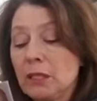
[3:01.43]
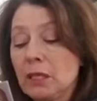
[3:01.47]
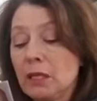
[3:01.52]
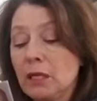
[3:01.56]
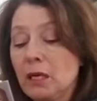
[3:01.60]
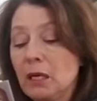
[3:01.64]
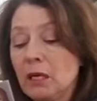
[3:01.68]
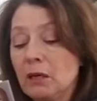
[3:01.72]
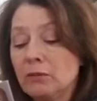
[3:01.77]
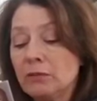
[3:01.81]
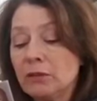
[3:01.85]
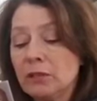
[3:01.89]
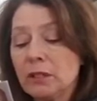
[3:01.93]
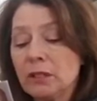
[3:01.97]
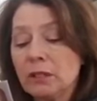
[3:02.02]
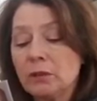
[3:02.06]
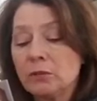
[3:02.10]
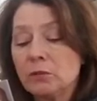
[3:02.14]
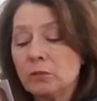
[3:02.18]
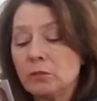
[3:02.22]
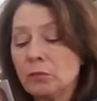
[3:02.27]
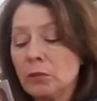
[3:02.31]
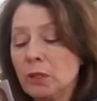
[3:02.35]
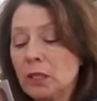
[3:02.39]
covered
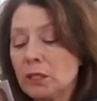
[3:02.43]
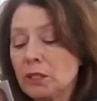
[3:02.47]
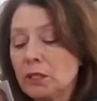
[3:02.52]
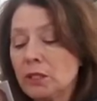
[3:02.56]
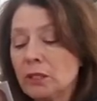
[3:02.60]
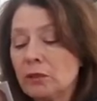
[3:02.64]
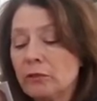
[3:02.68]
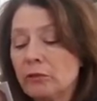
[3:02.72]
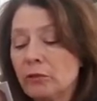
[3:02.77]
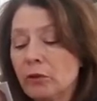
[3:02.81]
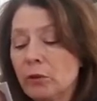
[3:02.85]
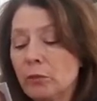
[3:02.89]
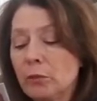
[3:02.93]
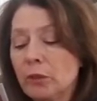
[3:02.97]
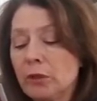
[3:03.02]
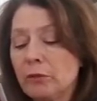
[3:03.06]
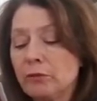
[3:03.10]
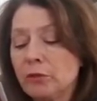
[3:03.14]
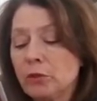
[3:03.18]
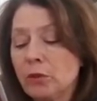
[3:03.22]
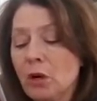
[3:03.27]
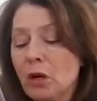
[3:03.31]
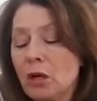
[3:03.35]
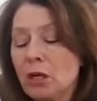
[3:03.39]
in rich, informative
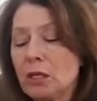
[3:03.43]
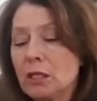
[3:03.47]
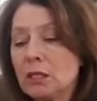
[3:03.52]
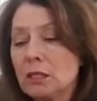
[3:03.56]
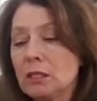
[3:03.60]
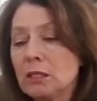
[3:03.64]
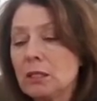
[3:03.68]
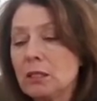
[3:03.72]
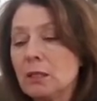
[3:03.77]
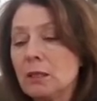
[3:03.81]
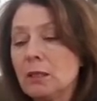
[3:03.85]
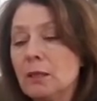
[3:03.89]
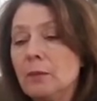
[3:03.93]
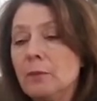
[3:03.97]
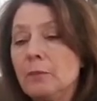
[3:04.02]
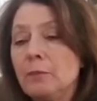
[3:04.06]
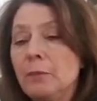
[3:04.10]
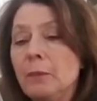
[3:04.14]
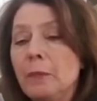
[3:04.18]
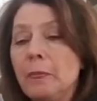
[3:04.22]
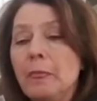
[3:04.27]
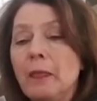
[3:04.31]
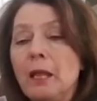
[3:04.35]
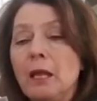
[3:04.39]
drawings
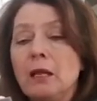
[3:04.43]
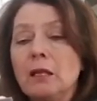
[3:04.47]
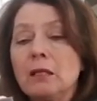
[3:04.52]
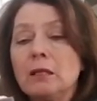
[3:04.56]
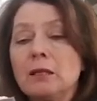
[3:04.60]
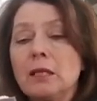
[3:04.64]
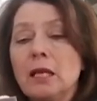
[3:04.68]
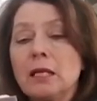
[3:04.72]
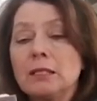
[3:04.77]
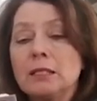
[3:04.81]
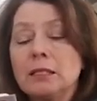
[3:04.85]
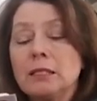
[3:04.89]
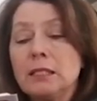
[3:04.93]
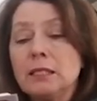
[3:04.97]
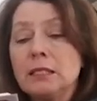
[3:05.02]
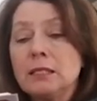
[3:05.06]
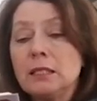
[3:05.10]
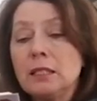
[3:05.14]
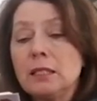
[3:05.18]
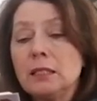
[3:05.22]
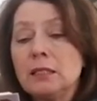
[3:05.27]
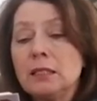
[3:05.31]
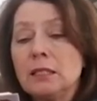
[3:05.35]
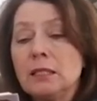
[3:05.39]
that
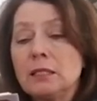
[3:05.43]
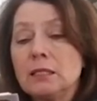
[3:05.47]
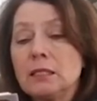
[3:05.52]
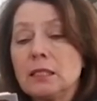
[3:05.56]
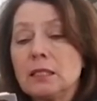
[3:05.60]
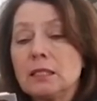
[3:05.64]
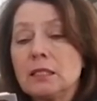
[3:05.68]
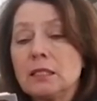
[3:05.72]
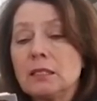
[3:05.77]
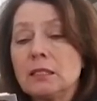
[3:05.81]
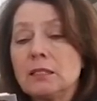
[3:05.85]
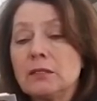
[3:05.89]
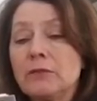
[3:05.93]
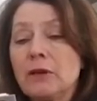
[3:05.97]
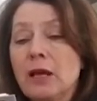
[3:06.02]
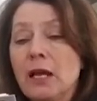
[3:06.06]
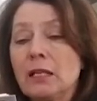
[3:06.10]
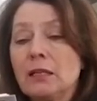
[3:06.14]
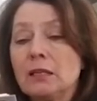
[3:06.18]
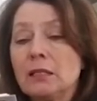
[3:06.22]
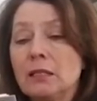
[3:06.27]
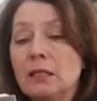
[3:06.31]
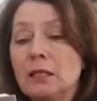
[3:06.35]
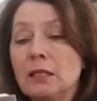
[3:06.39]
detailed the existence of
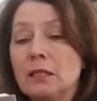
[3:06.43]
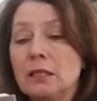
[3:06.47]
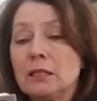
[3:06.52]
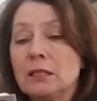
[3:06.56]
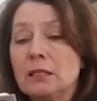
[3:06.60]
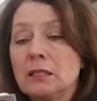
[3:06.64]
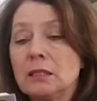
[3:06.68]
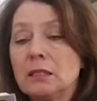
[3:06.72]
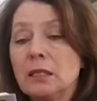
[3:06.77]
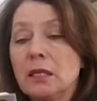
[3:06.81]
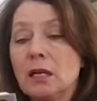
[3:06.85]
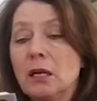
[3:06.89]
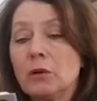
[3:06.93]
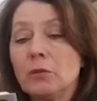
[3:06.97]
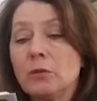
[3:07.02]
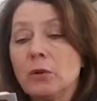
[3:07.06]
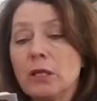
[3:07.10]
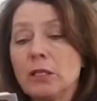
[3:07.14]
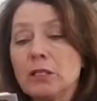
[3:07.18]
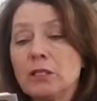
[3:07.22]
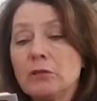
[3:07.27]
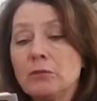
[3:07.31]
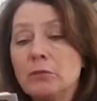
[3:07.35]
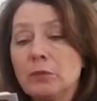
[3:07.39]
Athenites, a
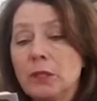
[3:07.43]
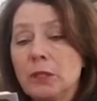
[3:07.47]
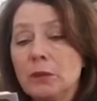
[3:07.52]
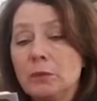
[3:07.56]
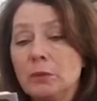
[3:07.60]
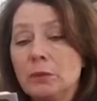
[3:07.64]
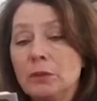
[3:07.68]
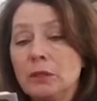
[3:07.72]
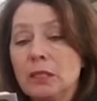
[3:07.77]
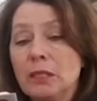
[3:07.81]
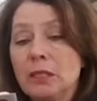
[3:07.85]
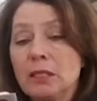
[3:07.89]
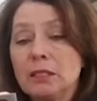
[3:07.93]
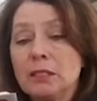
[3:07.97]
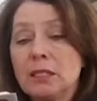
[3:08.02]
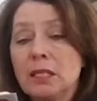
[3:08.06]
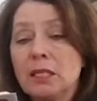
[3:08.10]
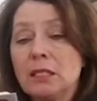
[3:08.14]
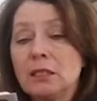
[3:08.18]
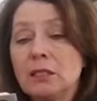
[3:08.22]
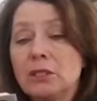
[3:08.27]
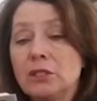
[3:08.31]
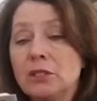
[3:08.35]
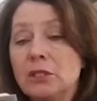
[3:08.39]
race of people that could
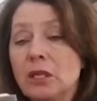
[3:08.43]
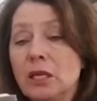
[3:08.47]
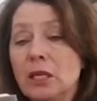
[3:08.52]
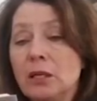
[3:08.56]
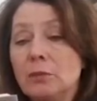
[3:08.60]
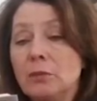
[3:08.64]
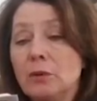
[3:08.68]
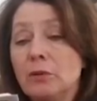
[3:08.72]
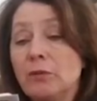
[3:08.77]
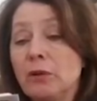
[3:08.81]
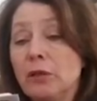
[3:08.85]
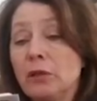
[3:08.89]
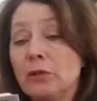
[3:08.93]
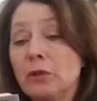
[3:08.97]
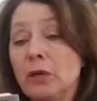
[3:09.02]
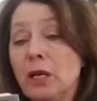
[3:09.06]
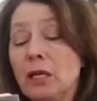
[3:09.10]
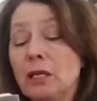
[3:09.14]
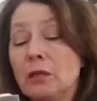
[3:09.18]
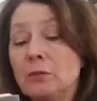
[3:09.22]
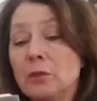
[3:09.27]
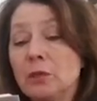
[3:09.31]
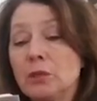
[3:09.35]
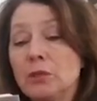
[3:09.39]
take the shape of other
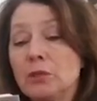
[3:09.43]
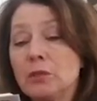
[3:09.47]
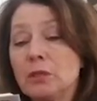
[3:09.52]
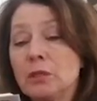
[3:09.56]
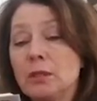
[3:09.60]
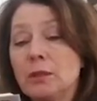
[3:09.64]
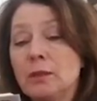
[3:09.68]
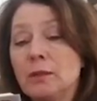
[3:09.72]
animals,